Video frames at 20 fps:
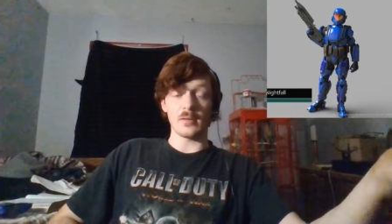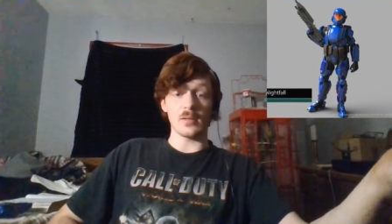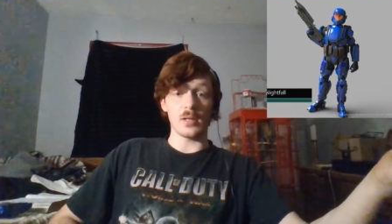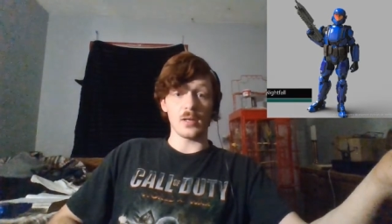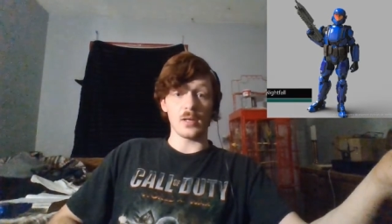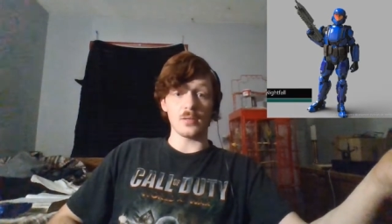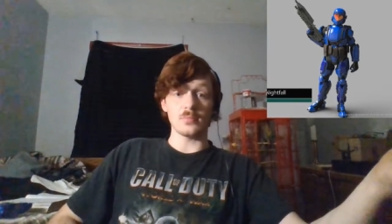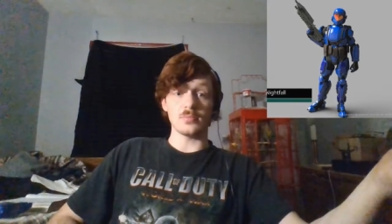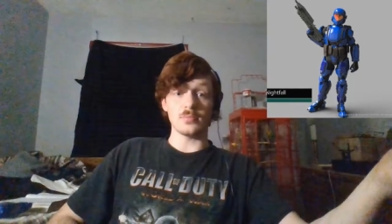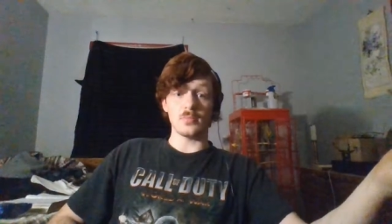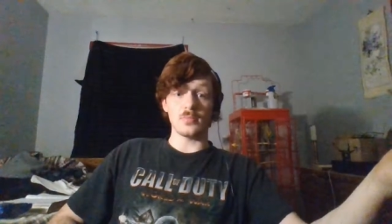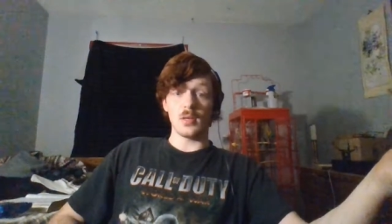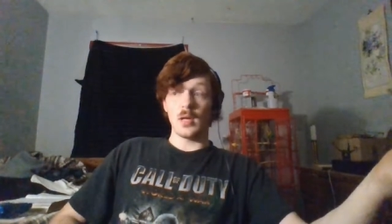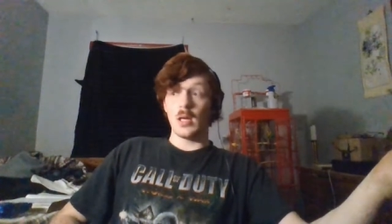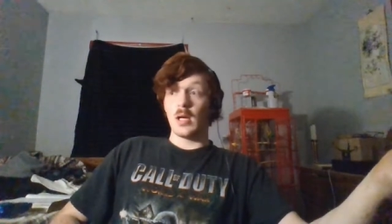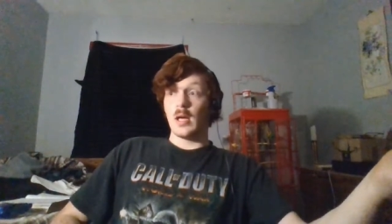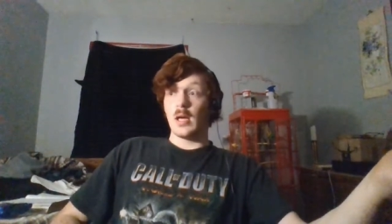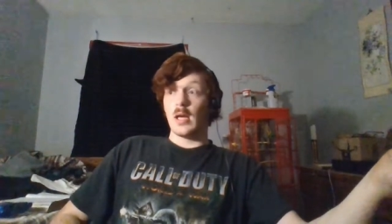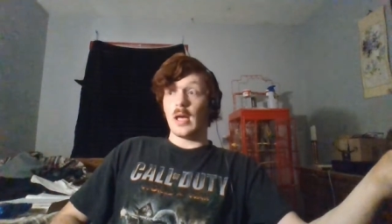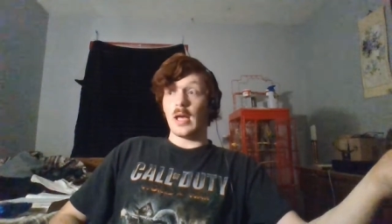You know,
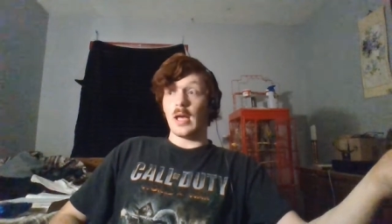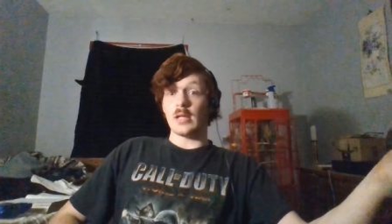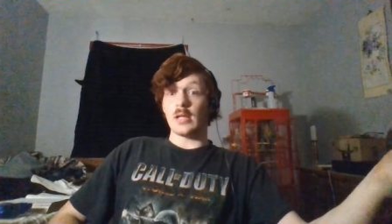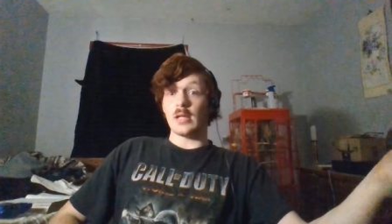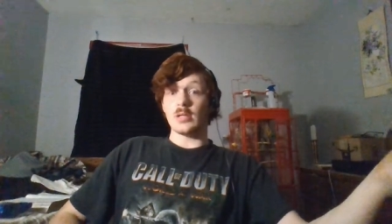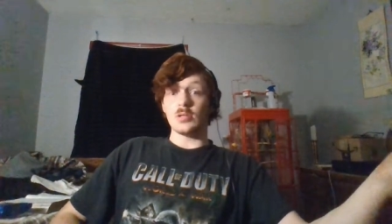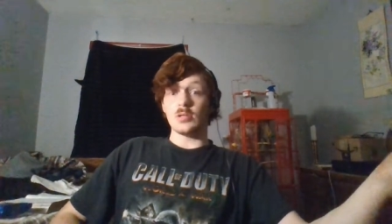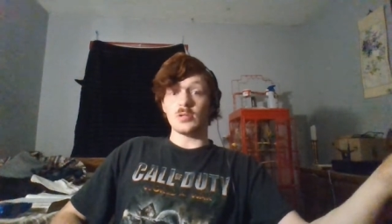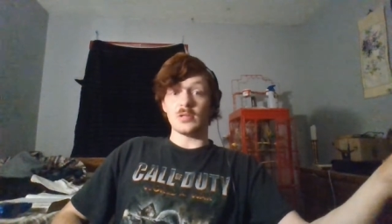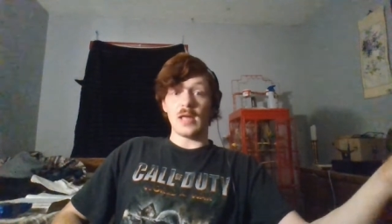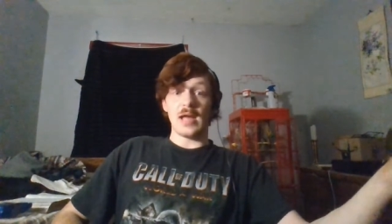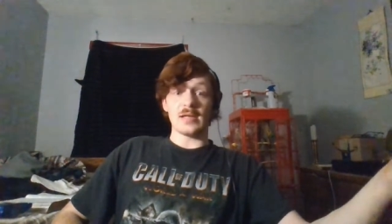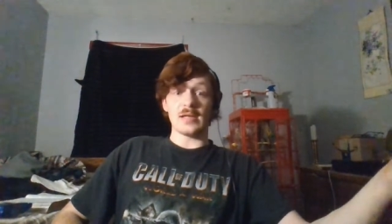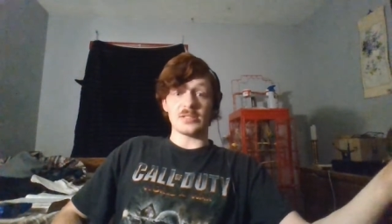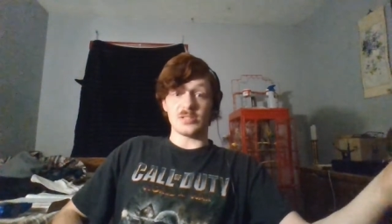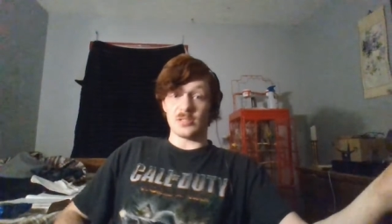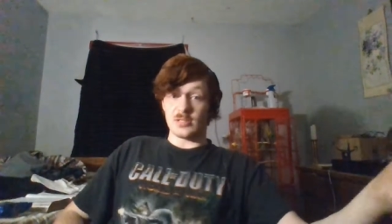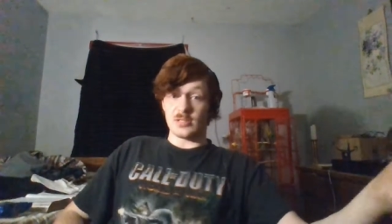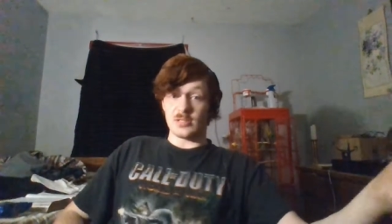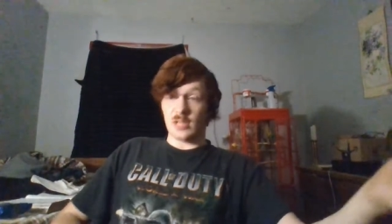and you do that a
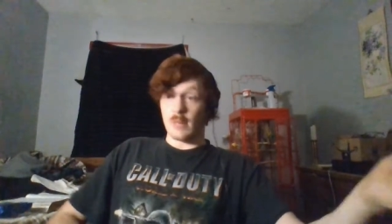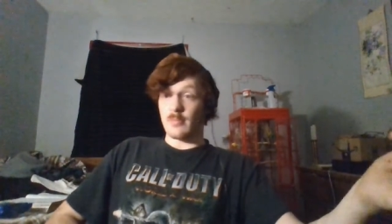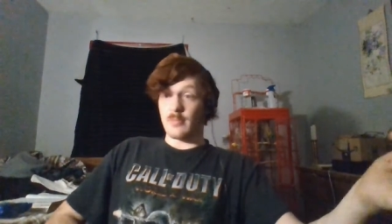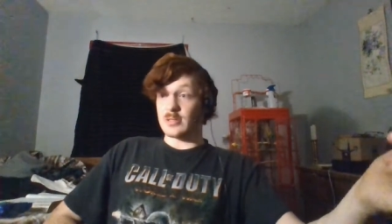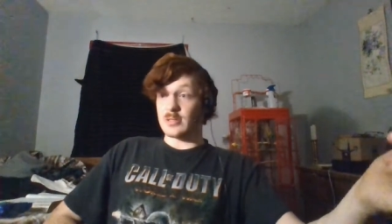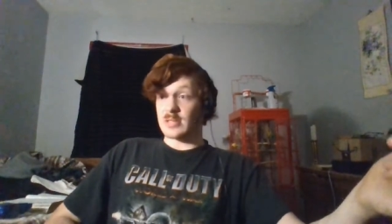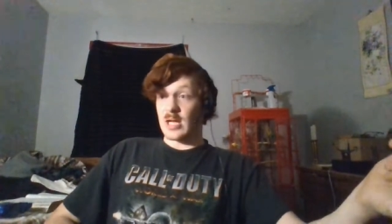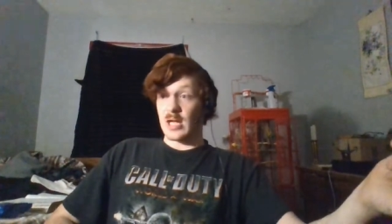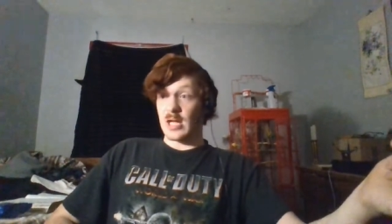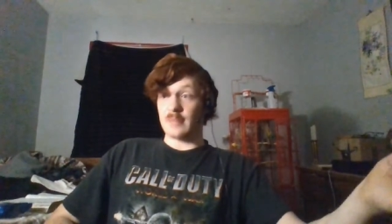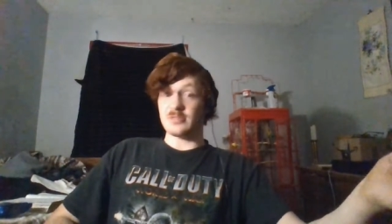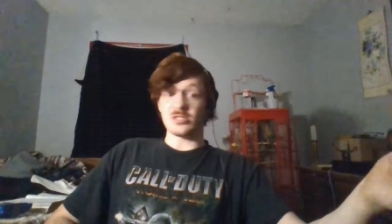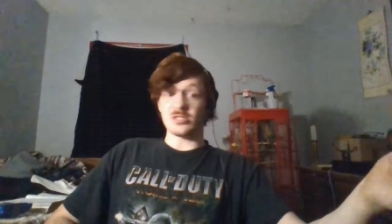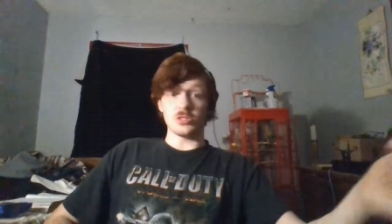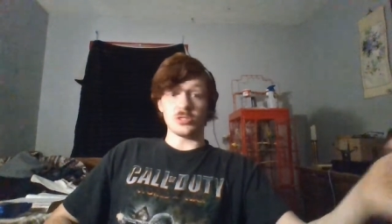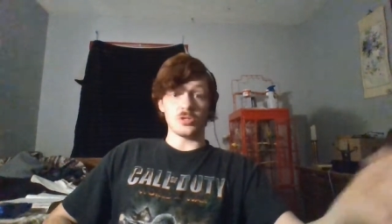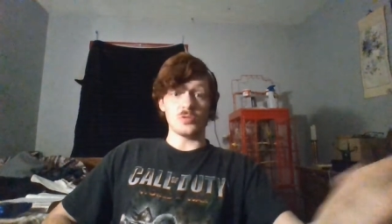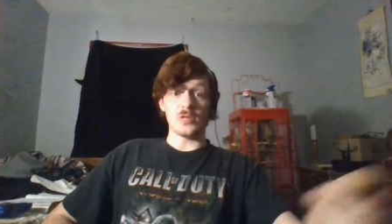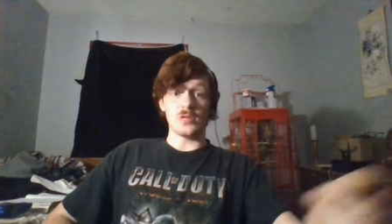certain number of times, and you